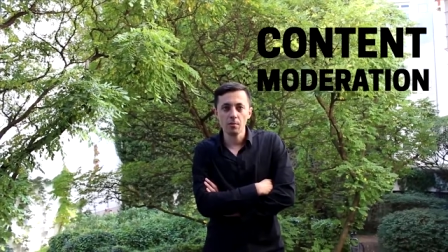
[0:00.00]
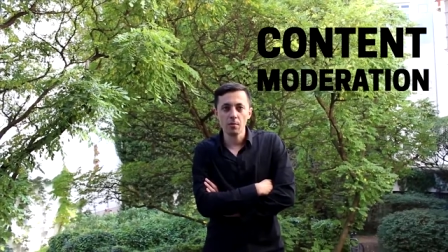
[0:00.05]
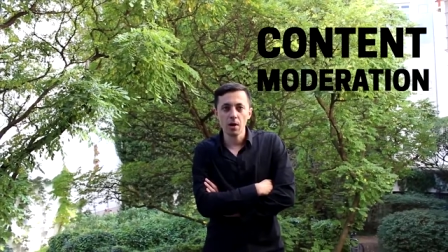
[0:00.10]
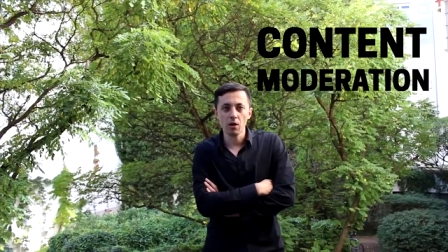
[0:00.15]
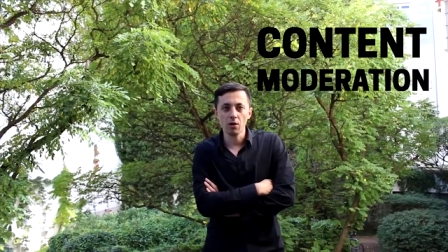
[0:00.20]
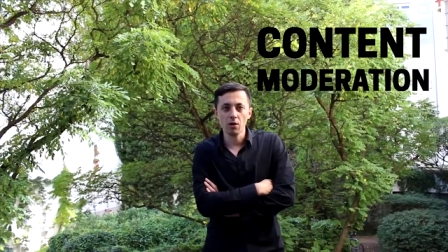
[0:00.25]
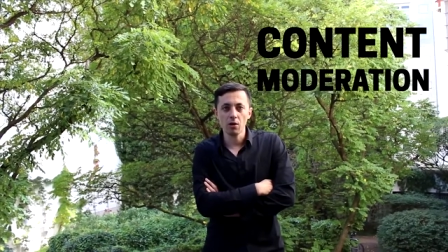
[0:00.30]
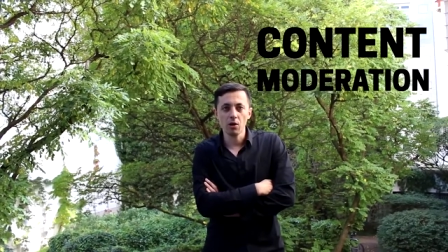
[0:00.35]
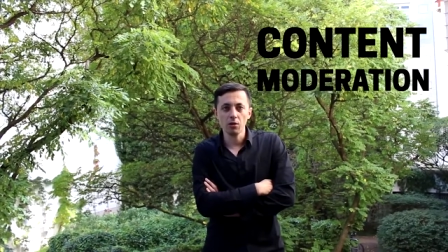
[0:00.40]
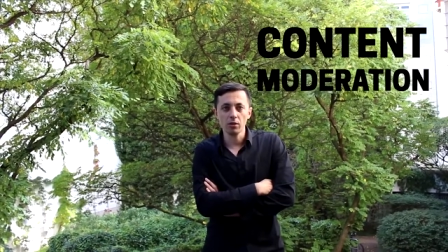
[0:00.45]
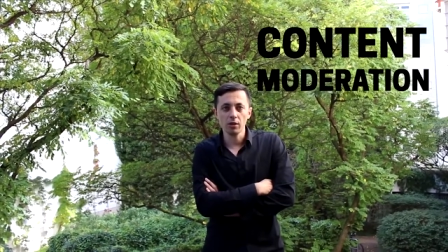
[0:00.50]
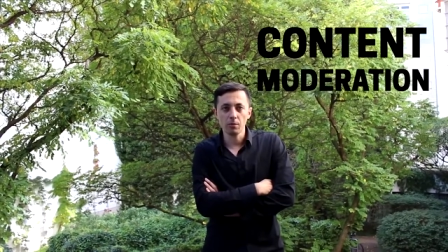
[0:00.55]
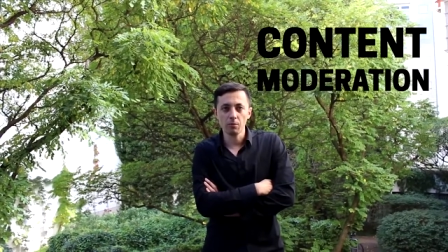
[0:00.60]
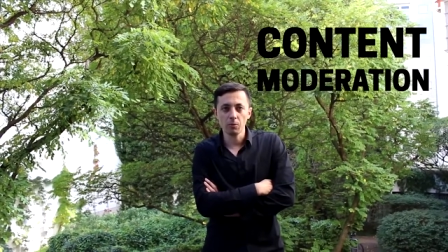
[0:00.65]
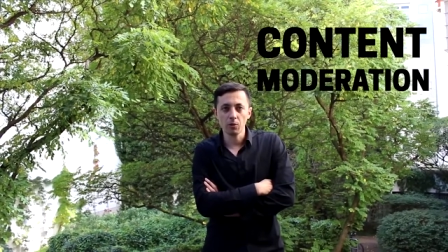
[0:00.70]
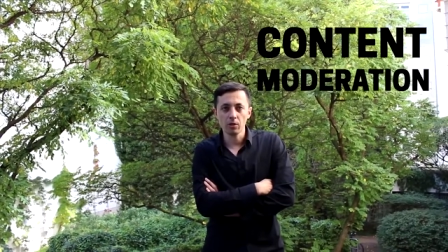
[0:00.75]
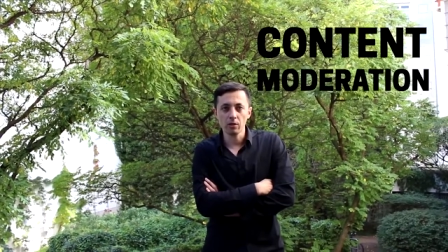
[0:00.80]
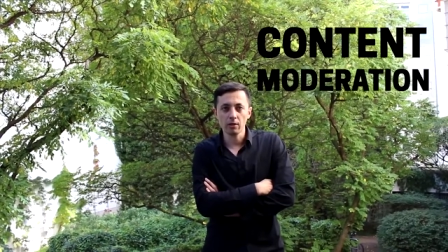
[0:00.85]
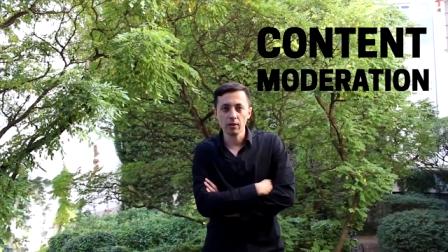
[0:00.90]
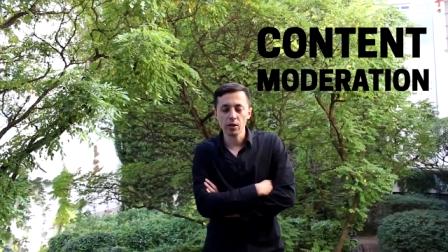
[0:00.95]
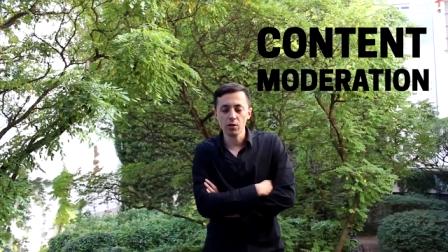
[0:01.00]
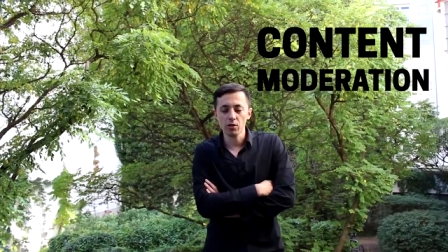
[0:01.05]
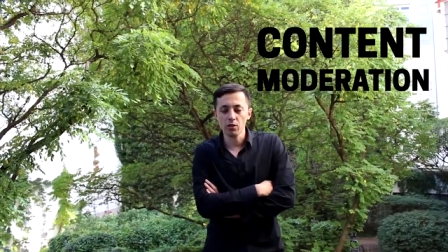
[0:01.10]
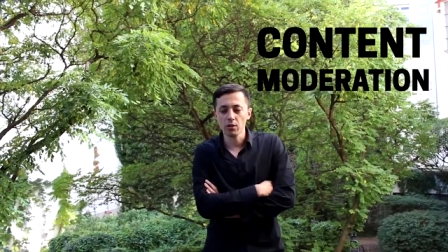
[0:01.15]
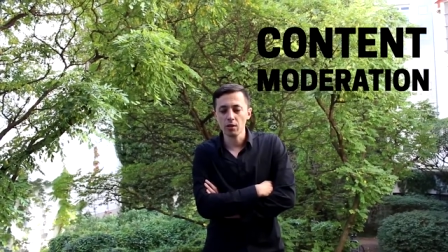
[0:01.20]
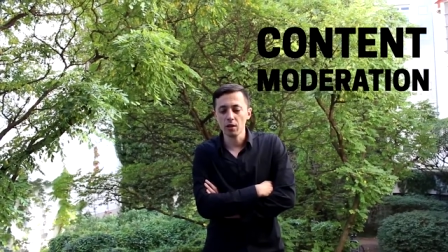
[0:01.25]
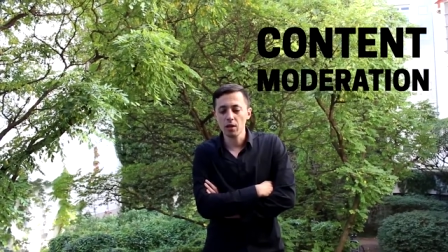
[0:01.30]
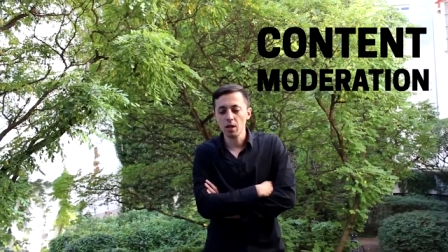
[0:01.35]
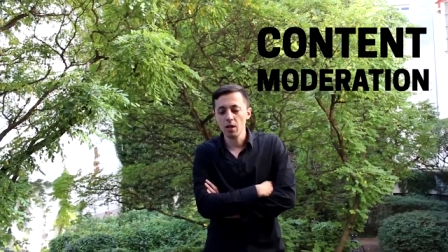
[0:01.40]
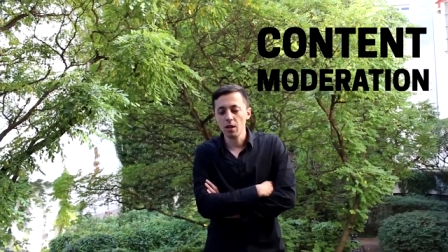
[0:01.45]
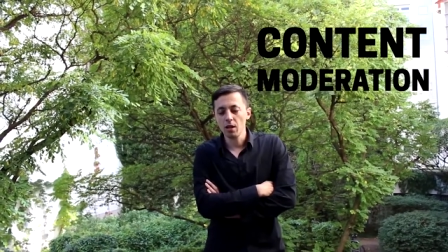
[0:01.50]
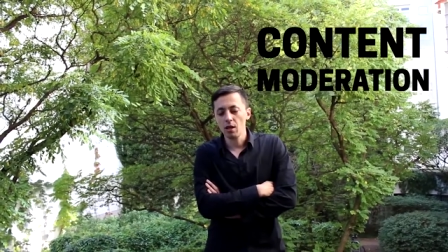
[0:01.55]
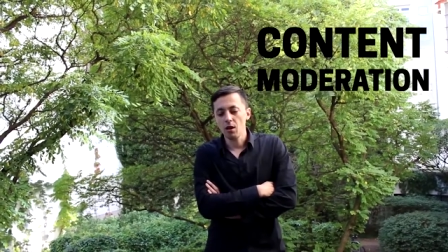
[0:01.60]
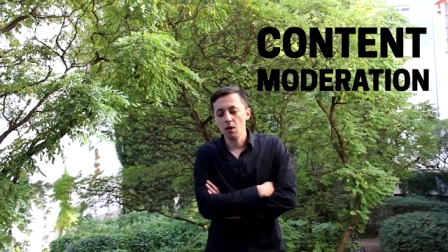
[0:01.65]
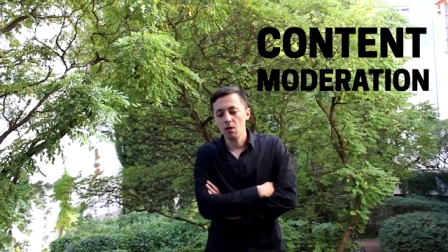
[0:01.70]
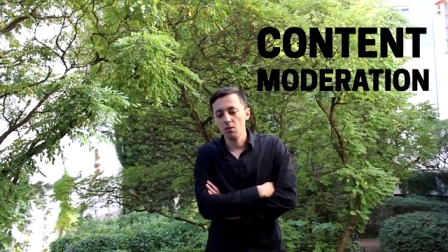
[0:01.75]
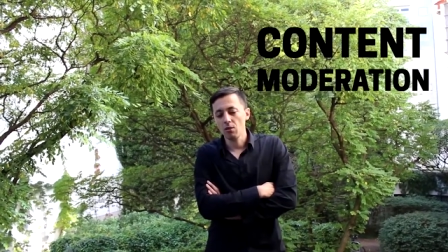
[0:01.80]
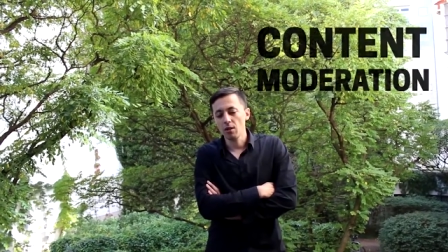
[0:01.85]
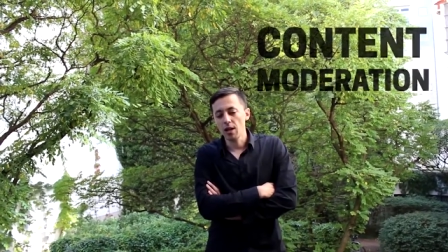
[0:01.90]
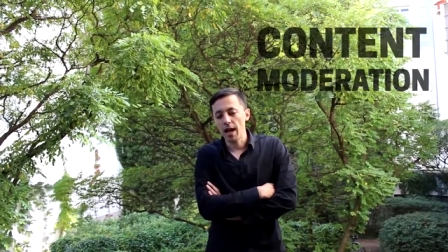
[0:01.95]
about content moderation
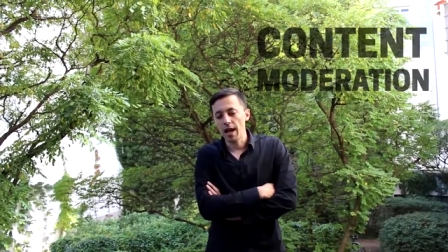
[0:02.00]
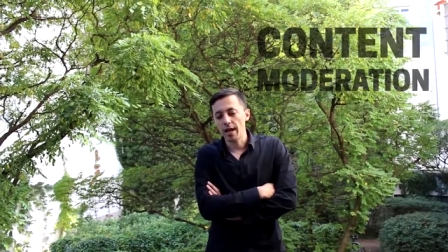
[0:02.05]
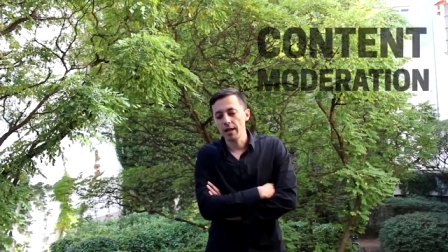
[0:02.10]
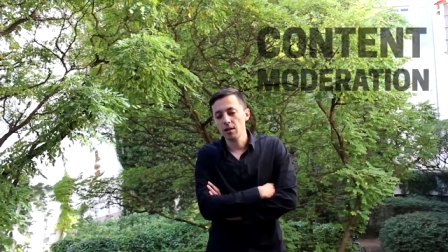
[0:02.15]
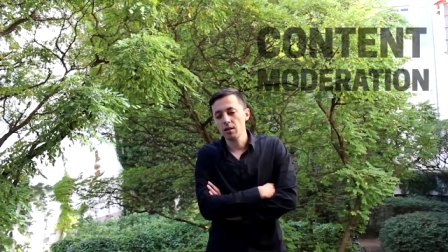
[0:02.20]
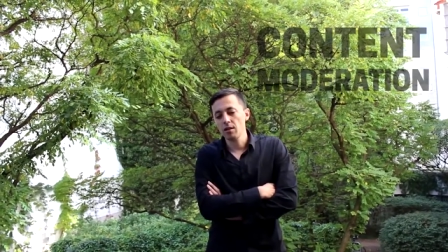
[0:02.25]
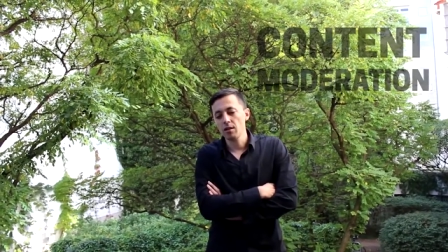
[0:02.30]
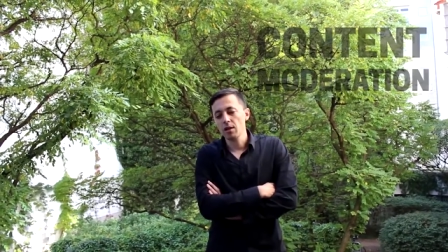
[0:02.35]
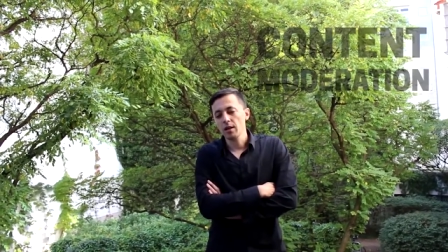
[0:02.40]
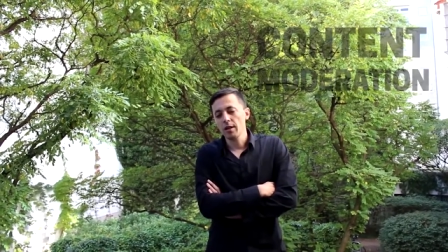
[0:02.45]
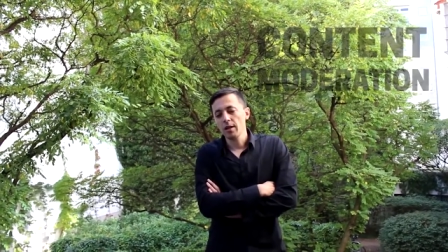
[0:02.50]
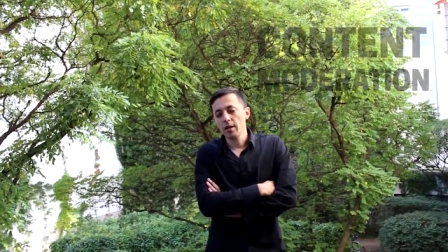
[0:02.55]
online.